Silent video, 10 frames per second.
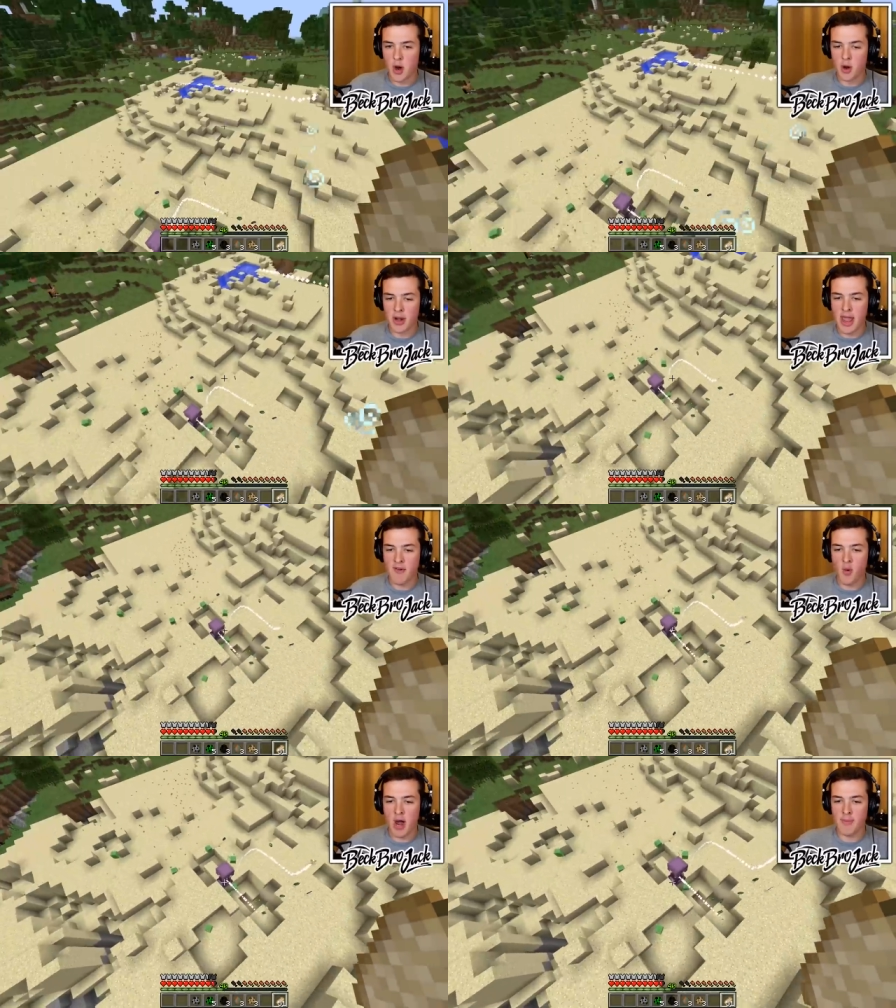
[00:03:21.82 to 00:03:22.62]
We only
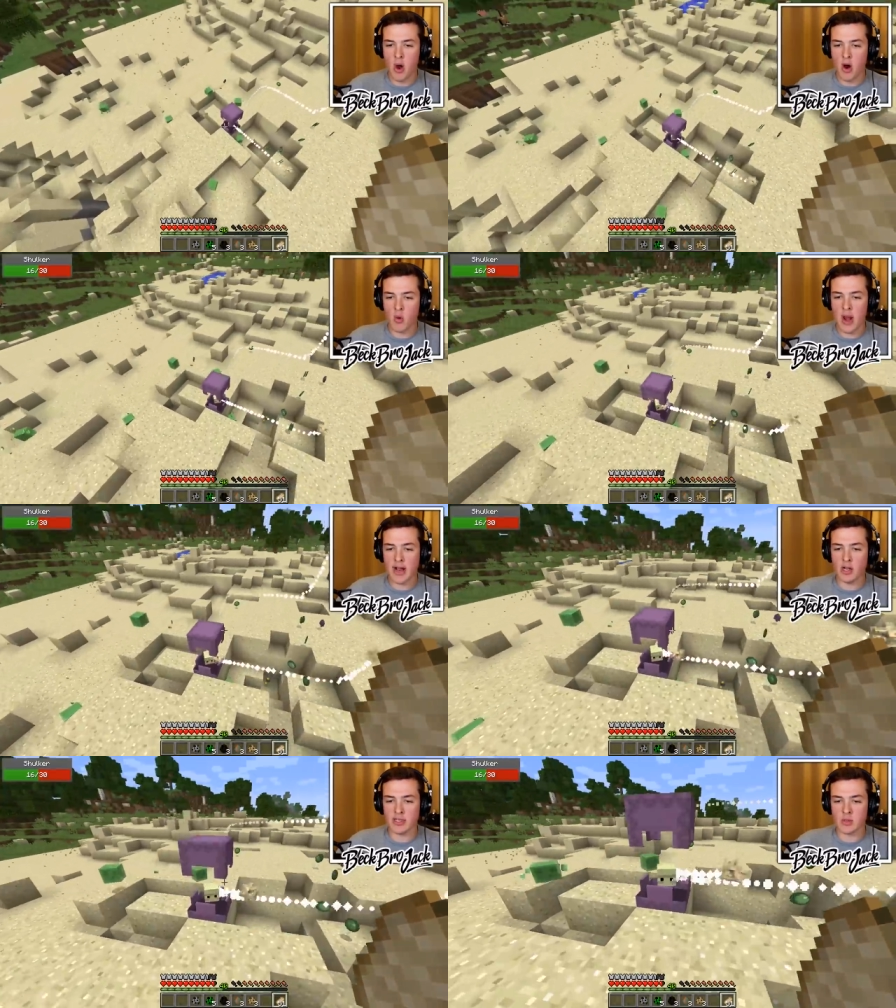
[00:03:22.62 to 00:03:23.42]
have one more,
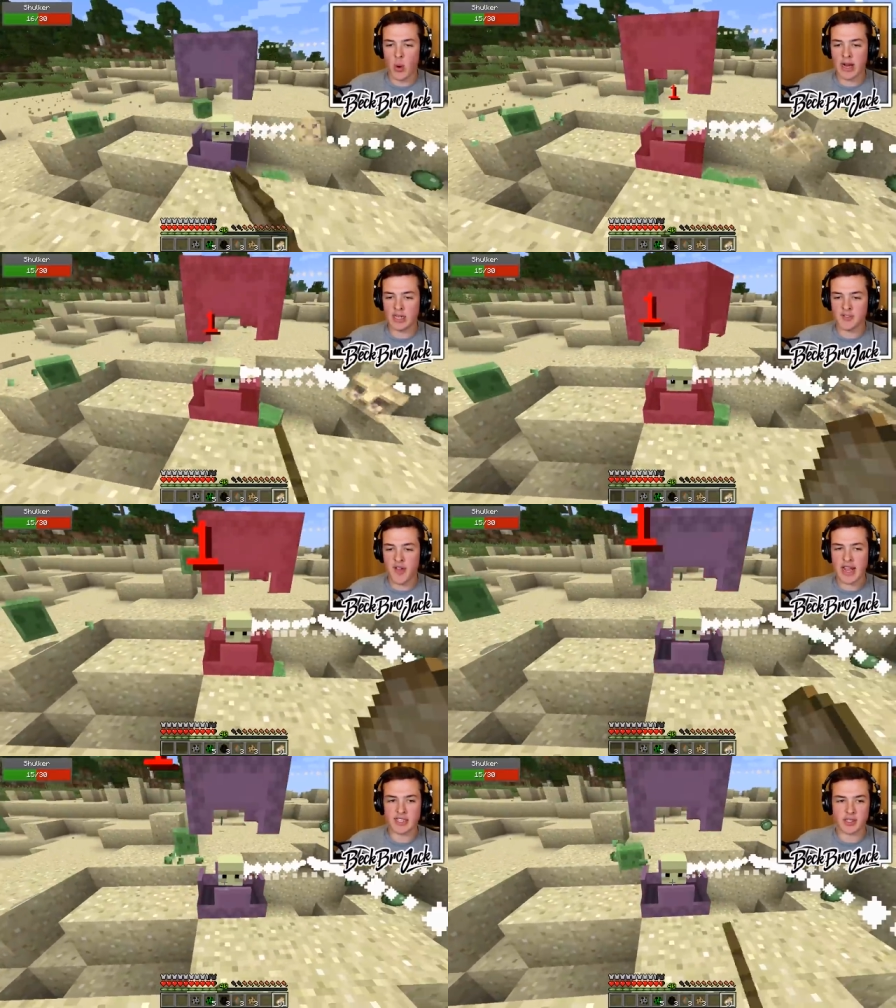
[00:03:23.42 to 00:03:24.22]
Wiggles. Wiggle his
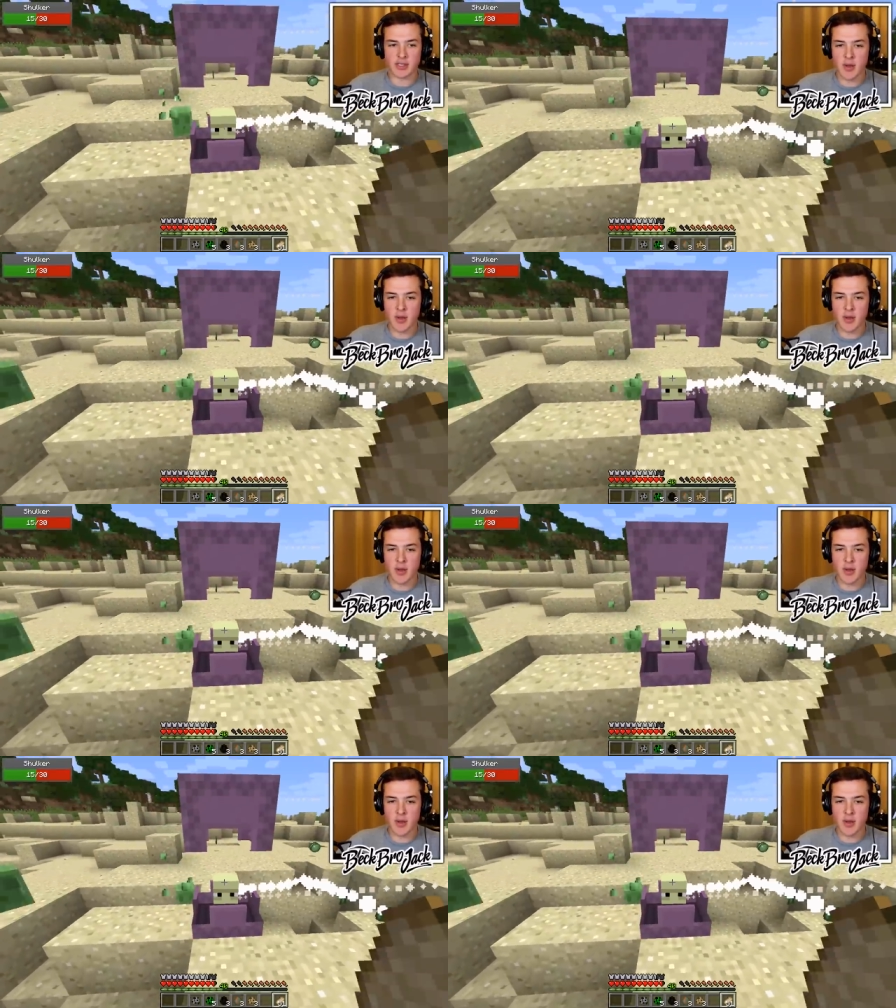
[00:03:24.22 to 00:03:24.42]
face.